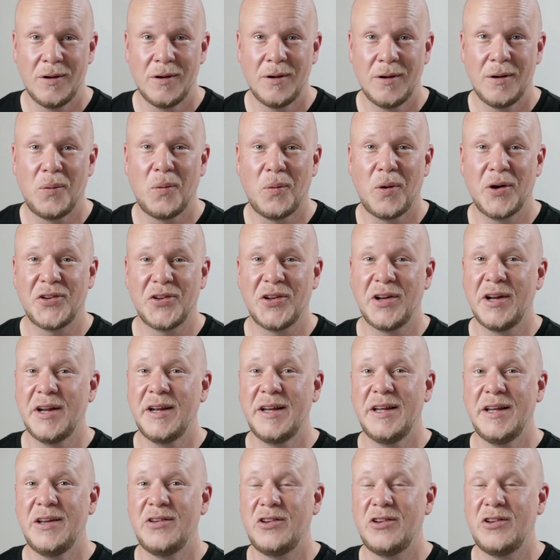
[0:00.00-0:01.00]
It wasn't an
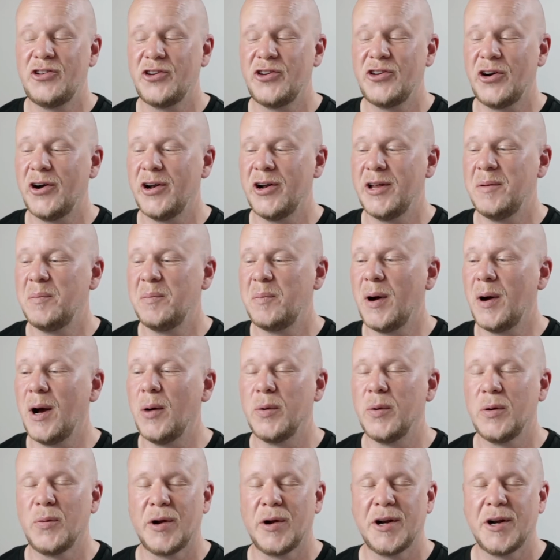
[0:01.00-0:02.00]
easy journey, but
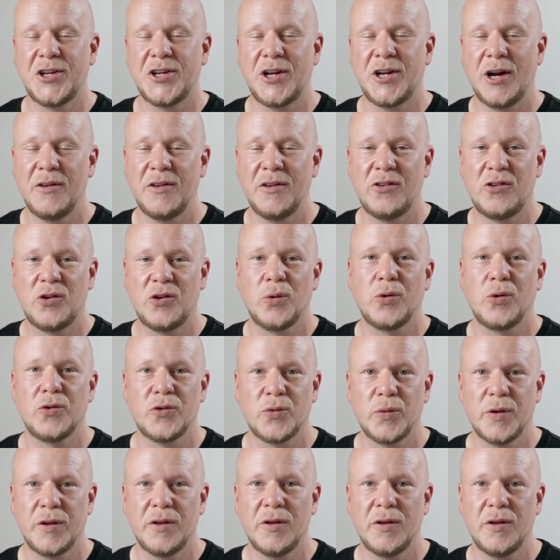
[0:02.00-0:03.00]
we want to share these tools
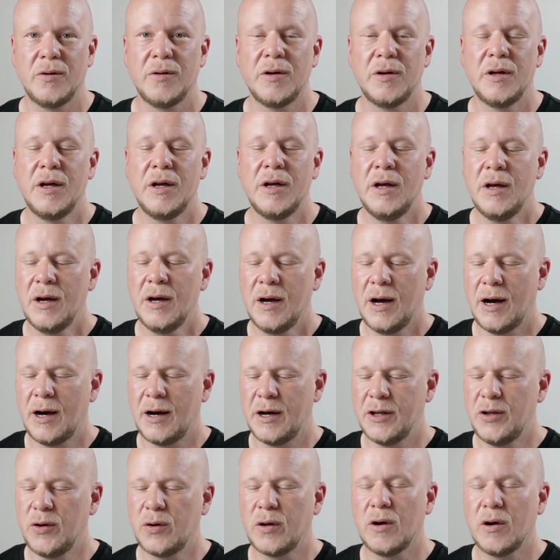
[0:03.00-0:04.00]
with you. Uh,
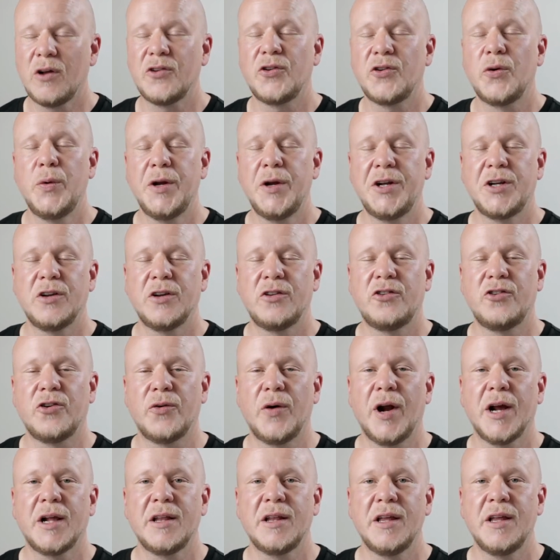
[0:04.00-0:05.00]
you can also reach us
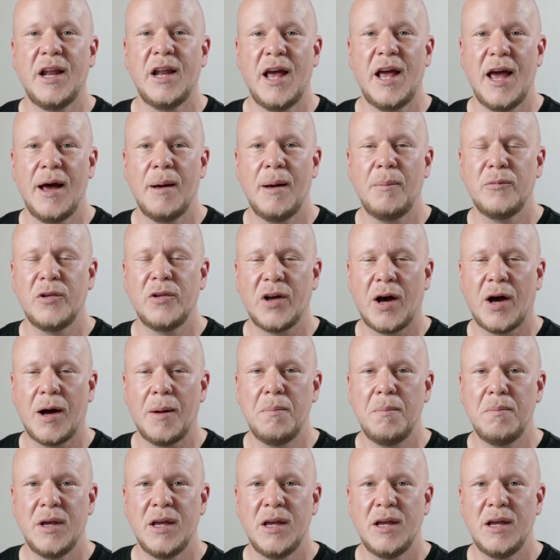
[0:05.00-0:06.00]
directly at
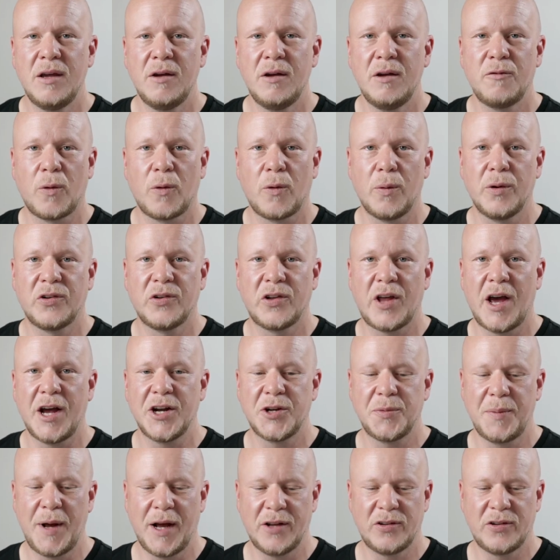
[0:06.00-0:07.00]
m.me forward slash
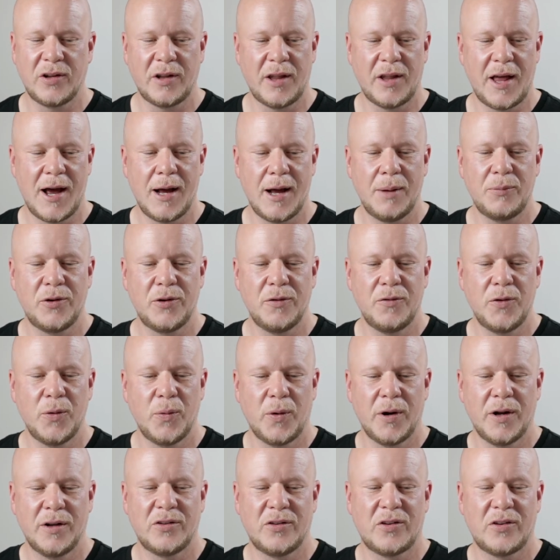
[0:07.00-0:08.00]
Mastin Labs if you
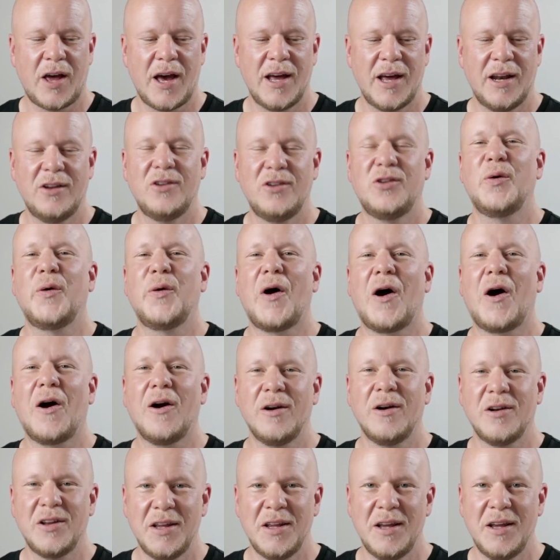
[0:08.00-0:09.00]
want to slide into our
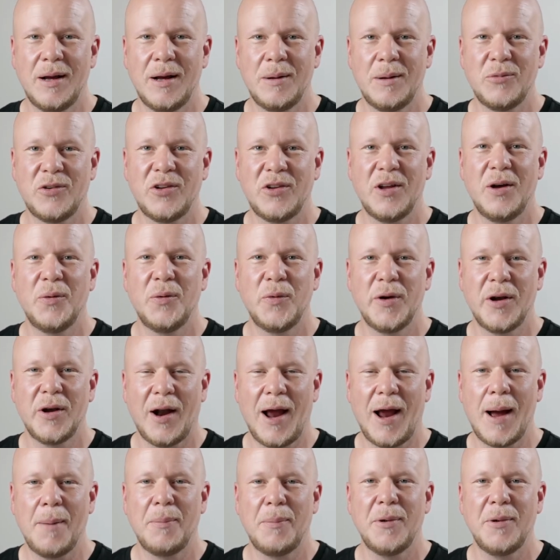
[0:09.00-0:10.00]
DMs, and we are
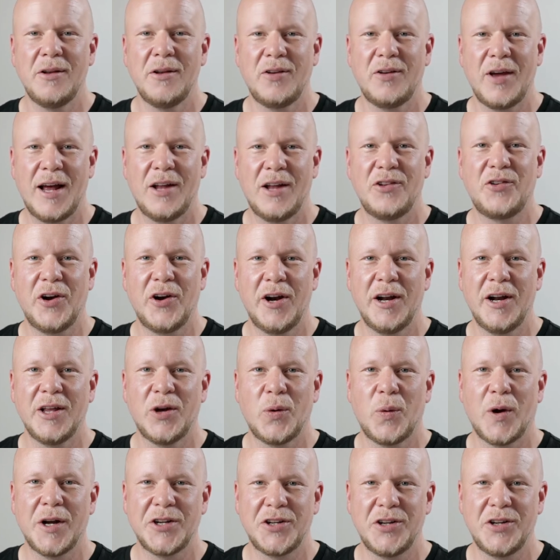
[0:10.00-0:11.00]
happy to answer any
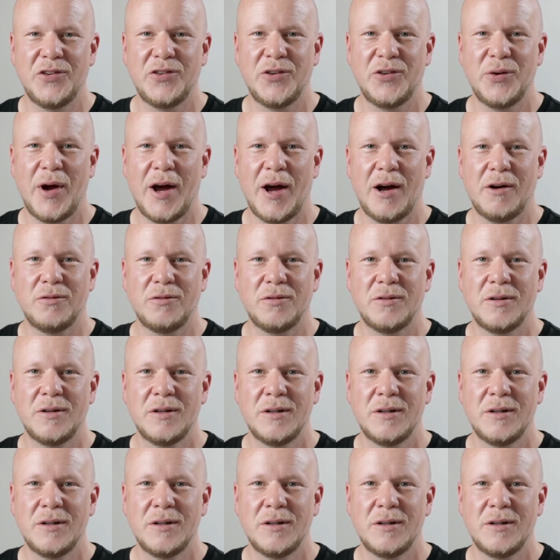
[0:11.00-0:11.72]
questions you have.